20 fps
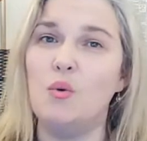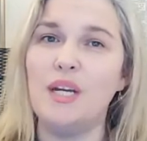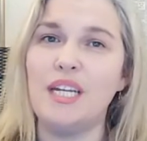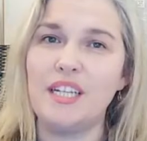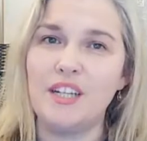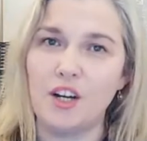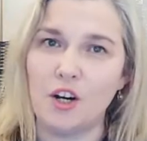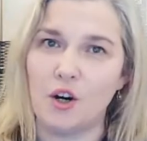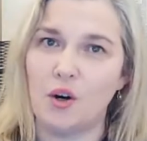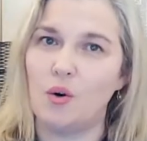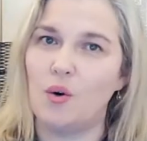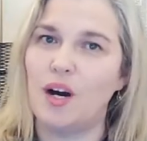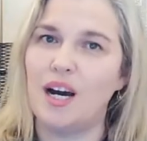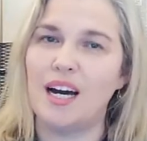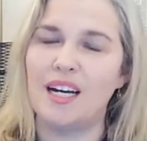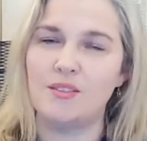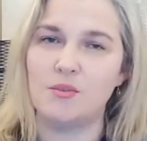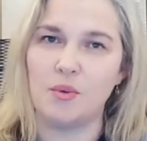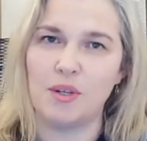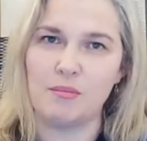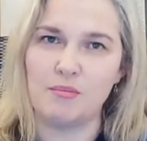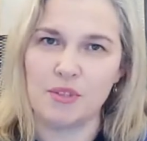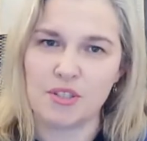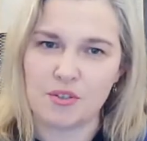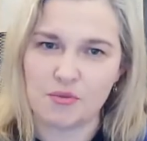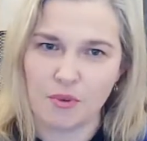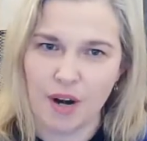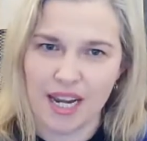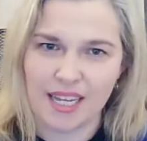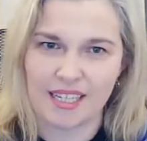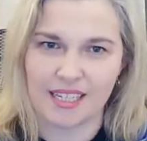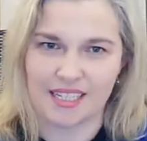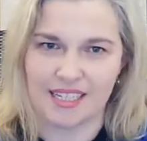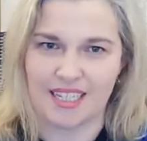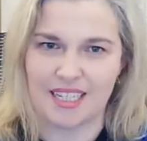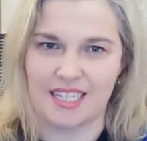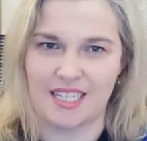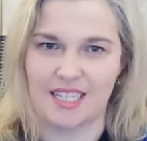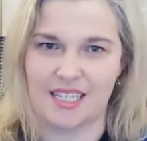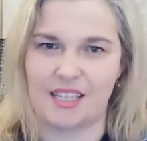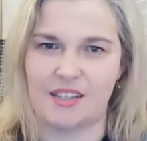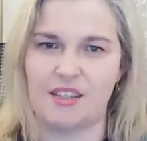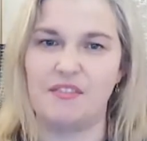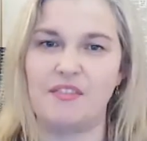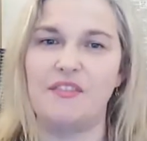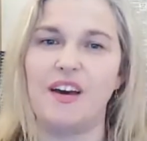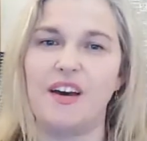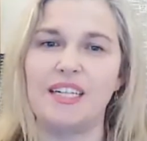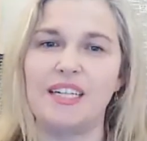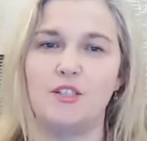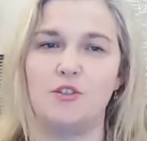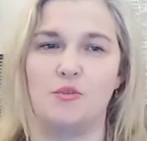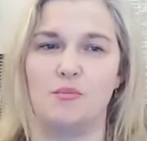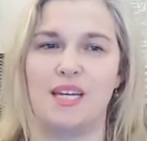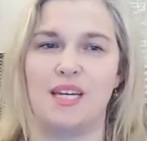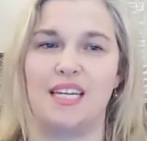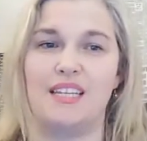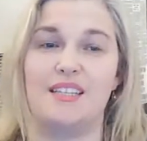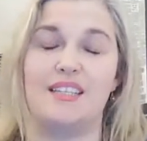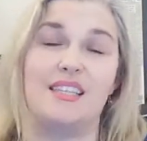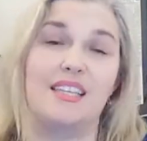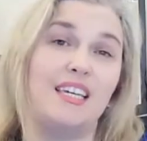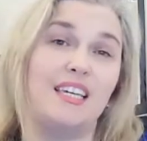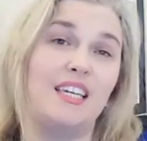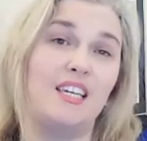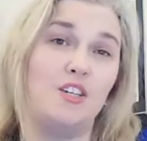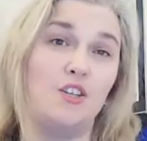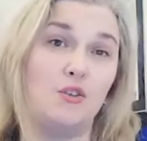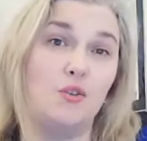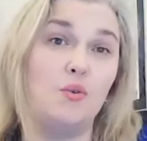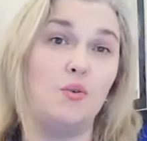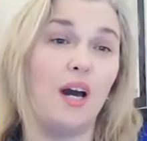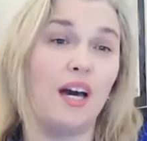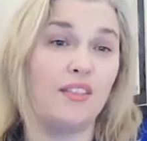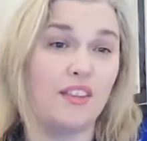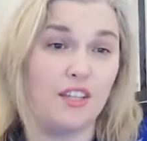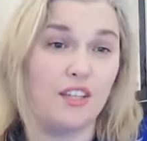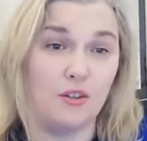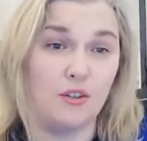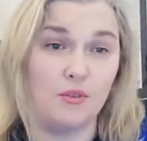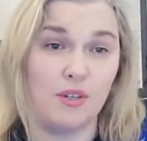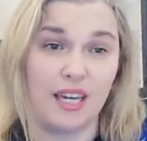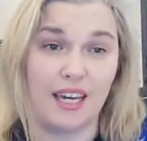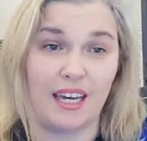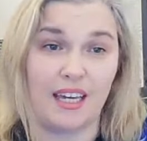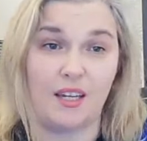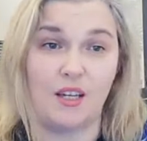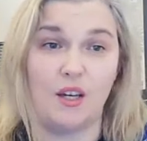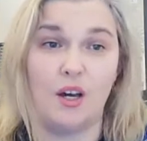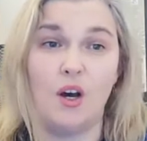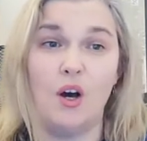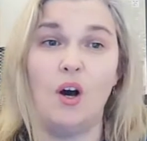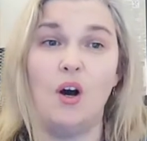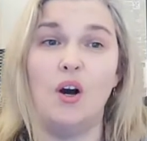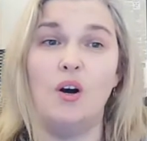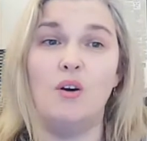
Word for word: we know and we must recognise that the fact remains the EU and the UK